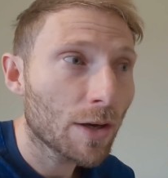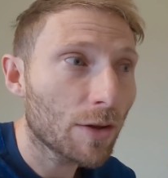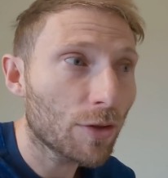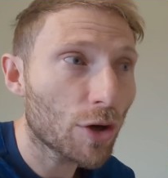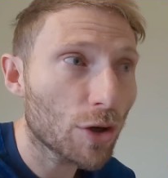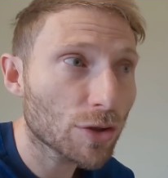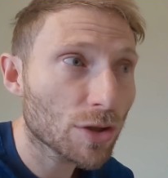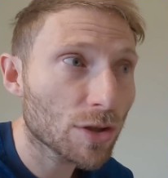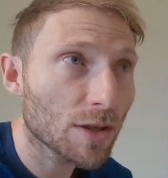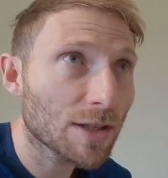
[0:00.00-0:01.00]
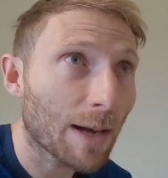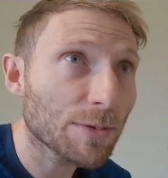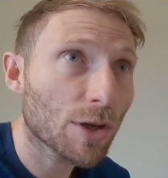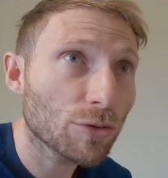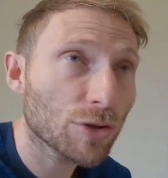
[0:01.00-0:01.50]
and those
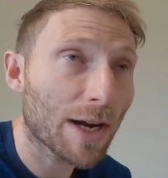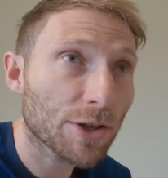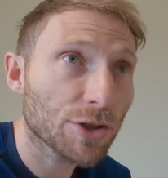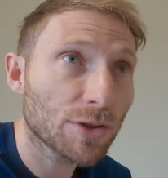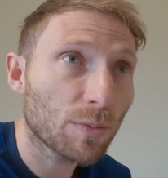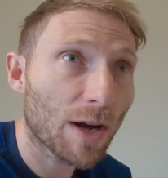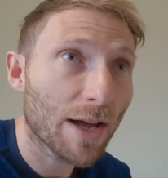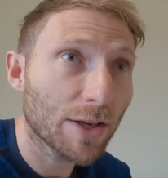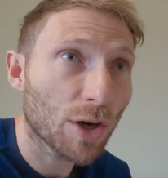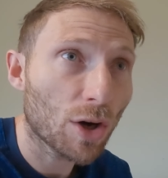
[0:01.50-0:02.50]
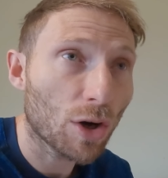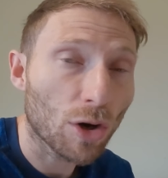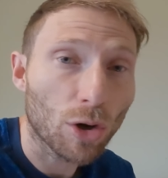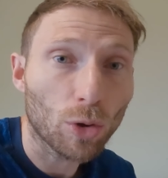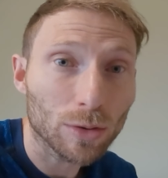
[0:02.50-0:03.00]
types of contractions are where you're
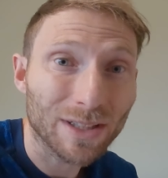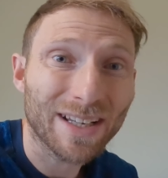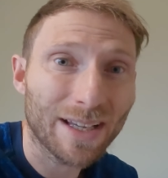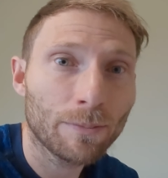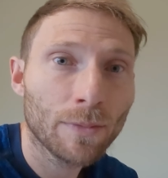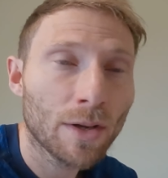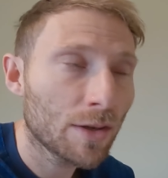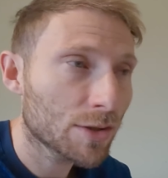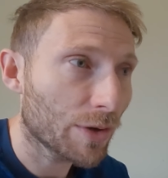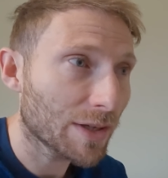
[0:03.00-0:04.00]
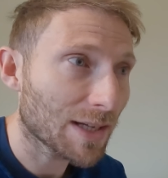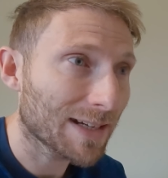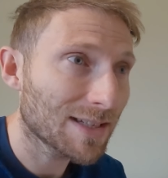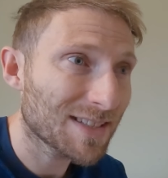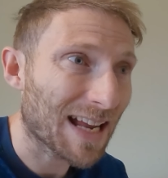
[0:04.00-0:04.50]
holding it, so it's
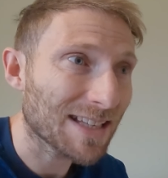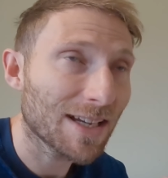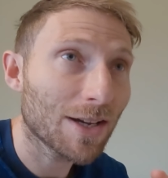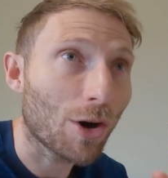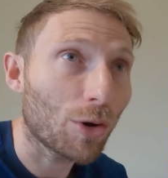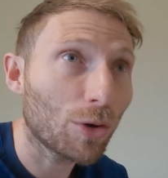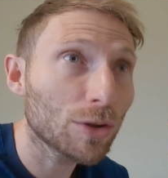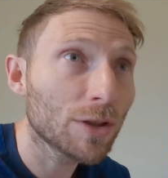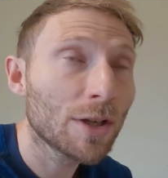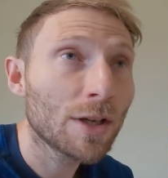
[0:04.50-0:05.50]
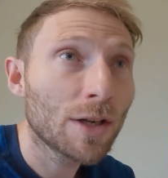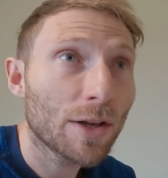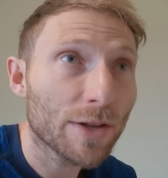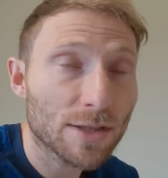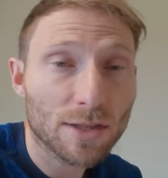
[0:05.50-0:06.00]
like a static hold,
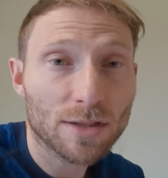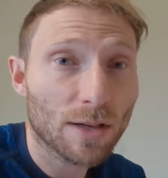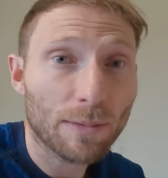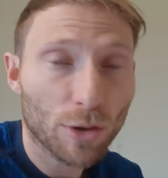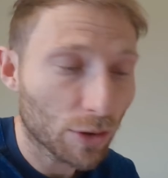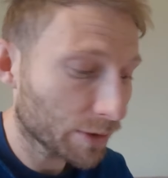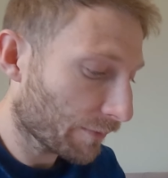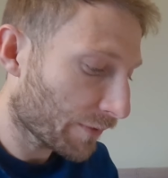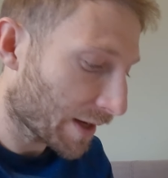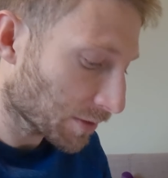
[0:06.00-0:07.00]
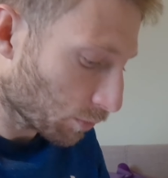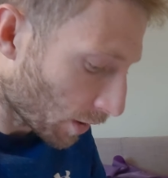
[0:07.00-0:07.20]
and this is, I'm calling it phase